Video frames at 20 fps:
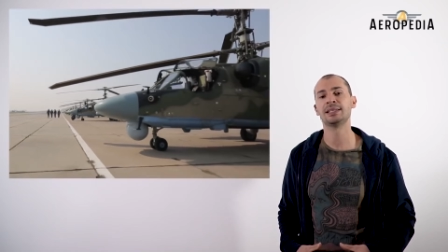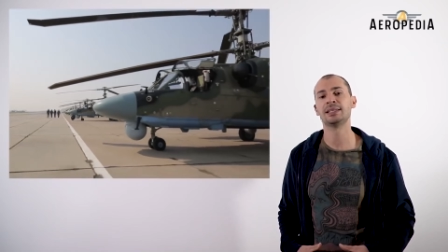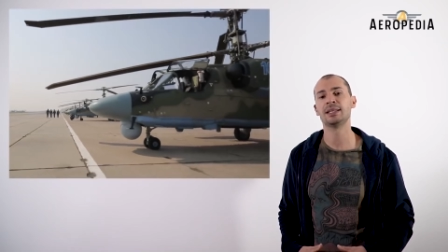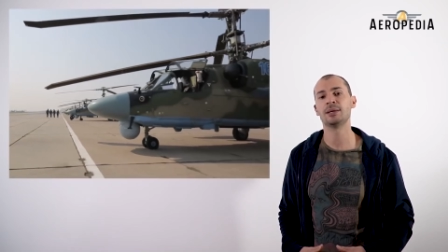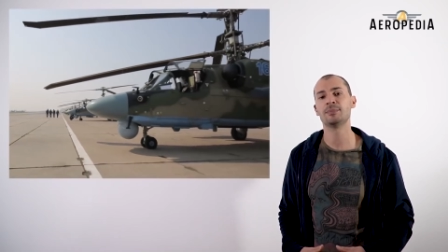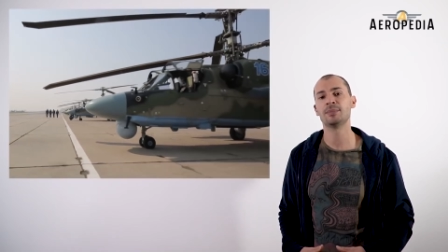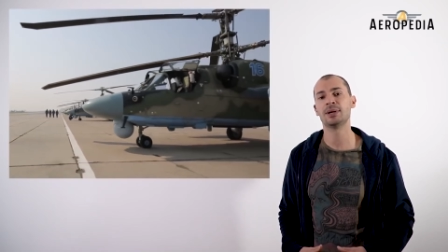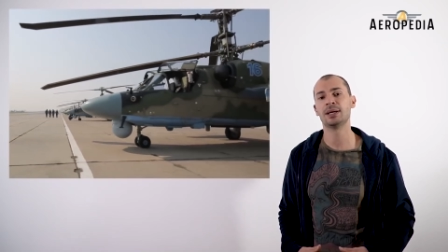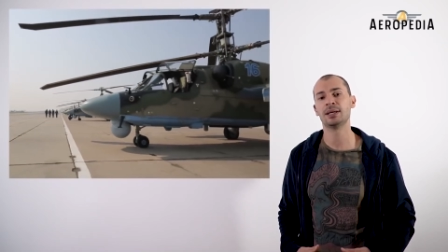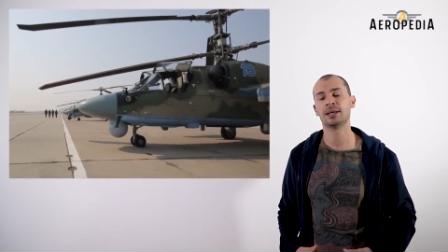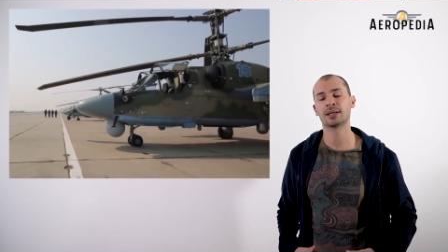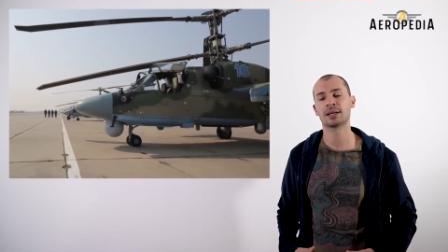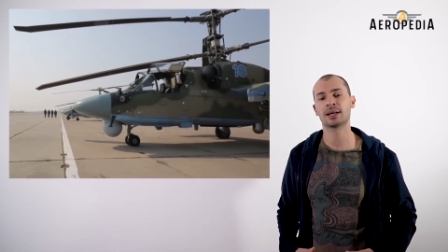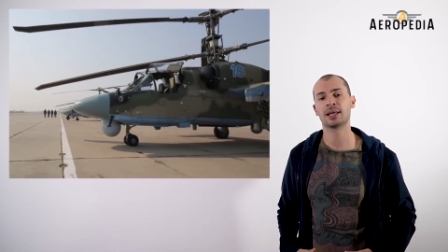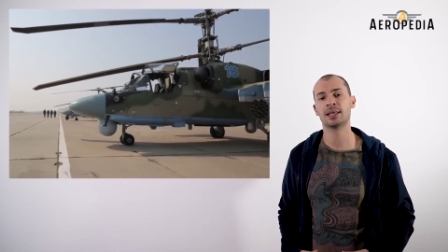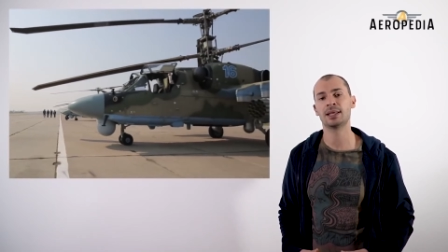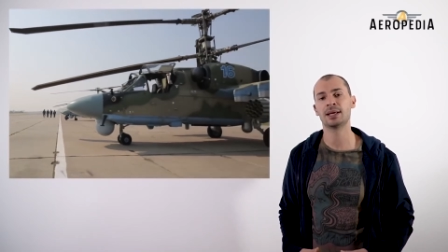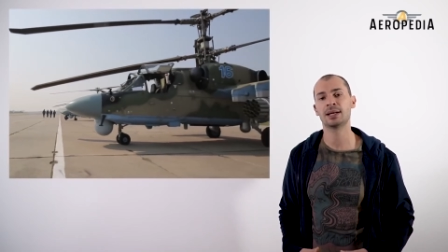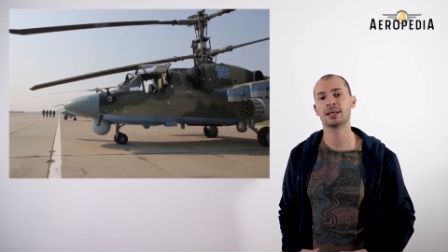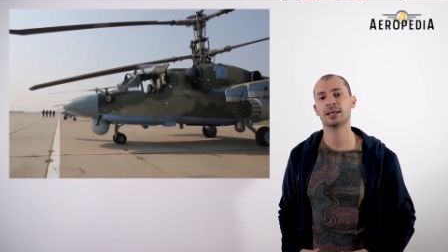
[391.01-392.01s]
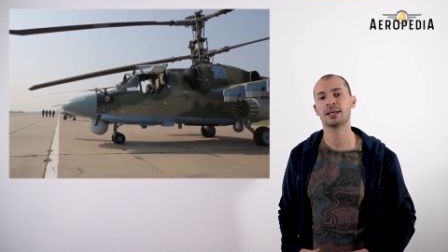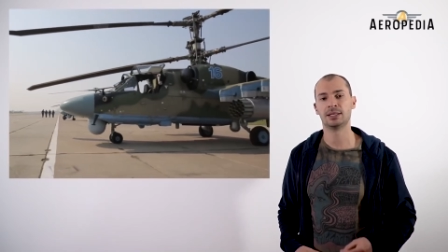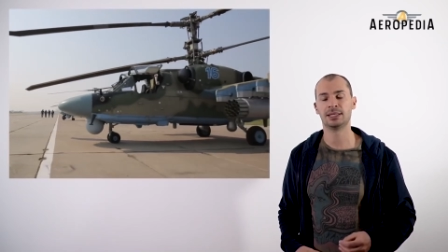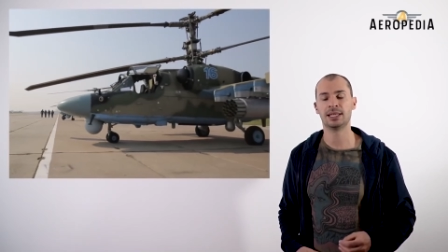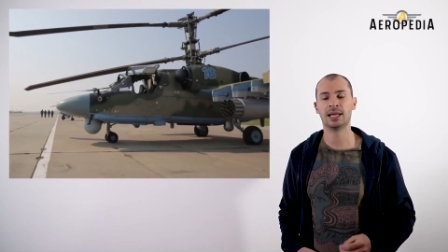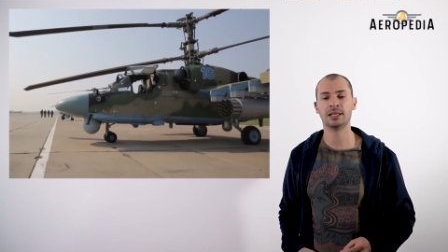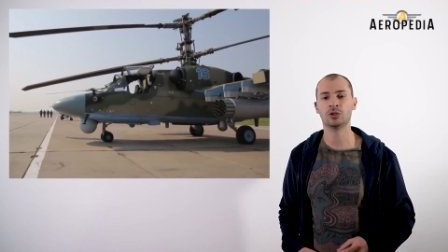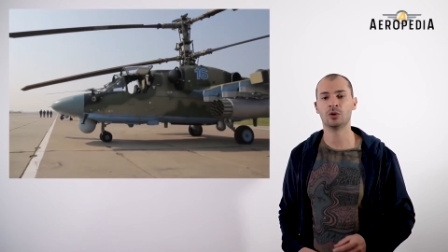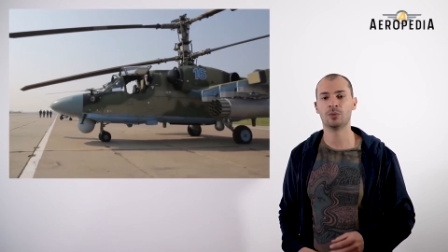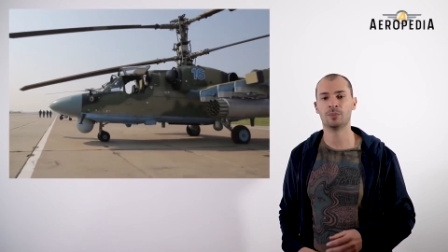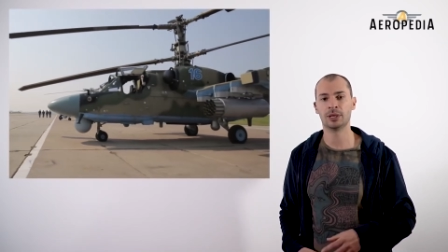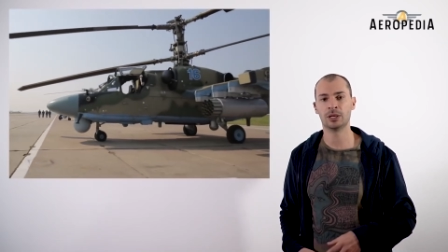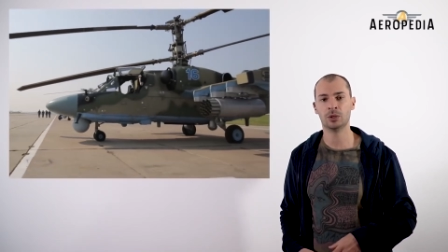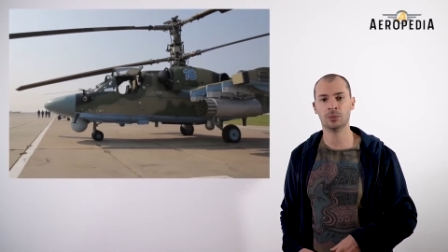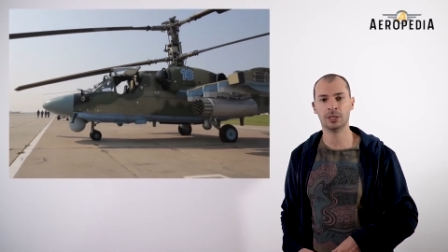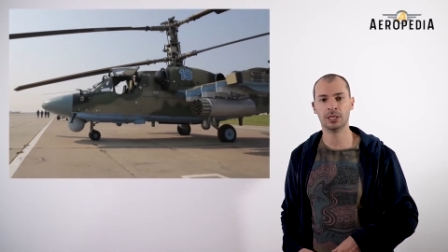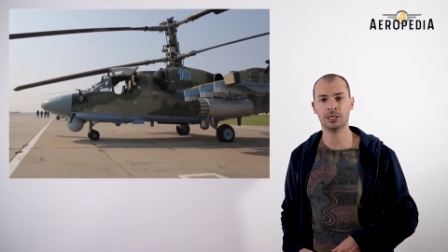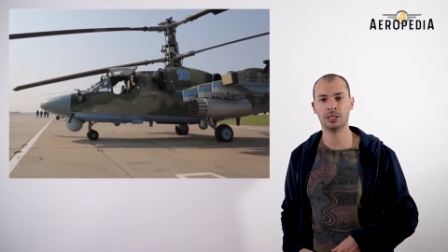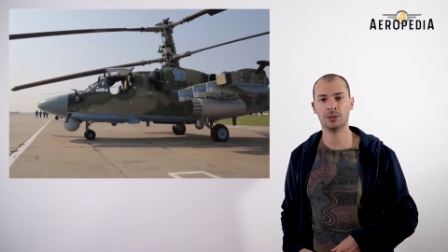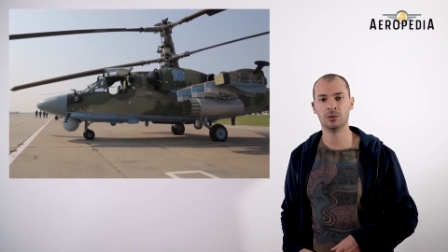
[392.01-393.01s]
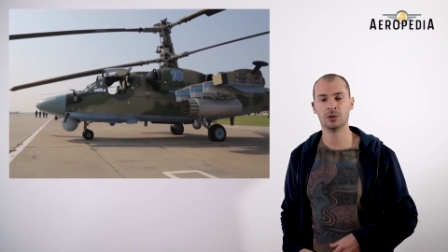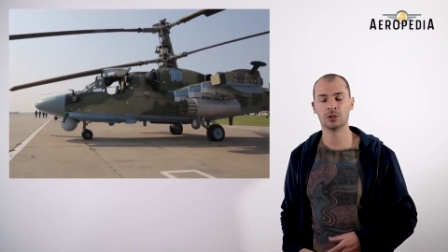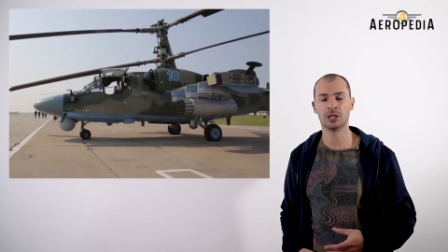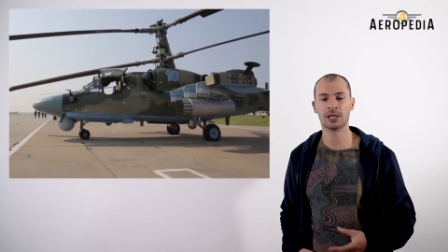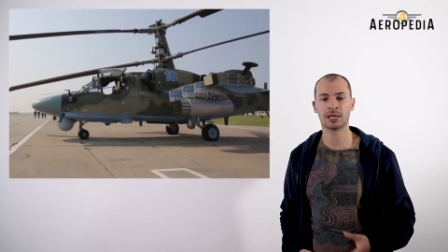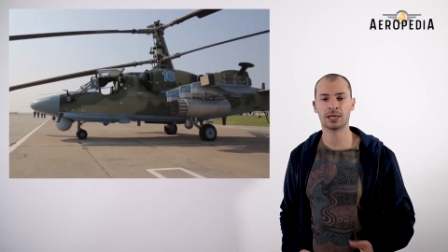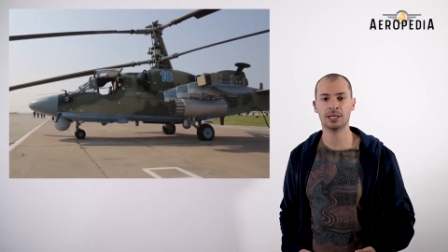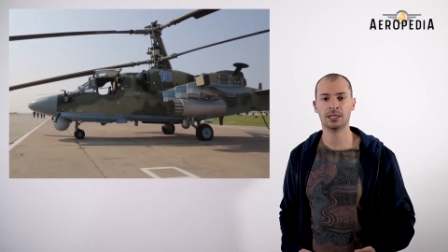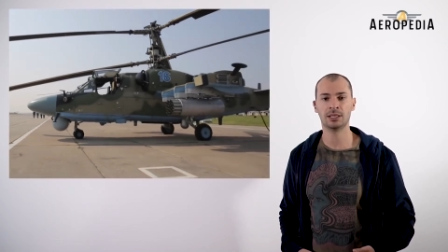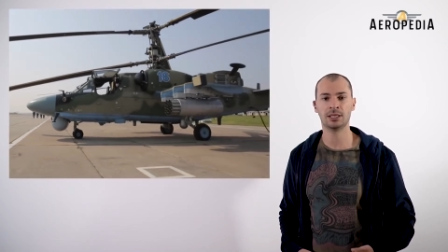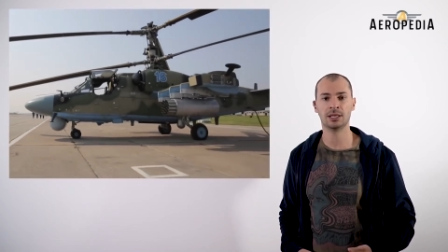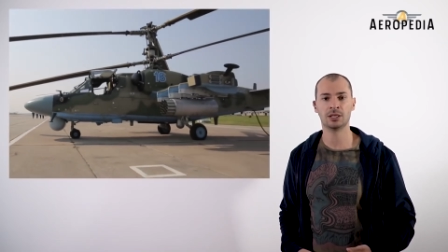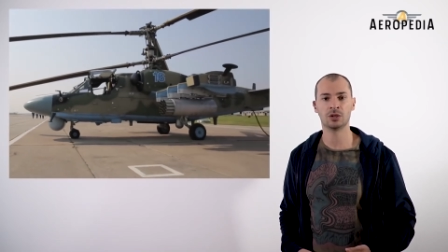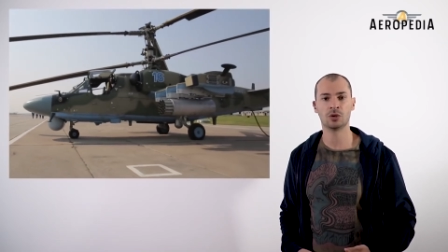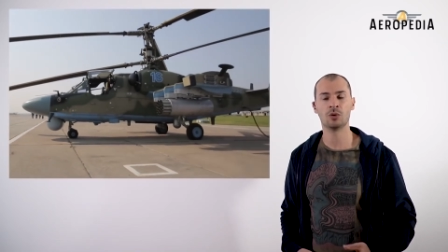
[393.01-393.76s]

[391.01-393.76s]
where the radar system for both ground and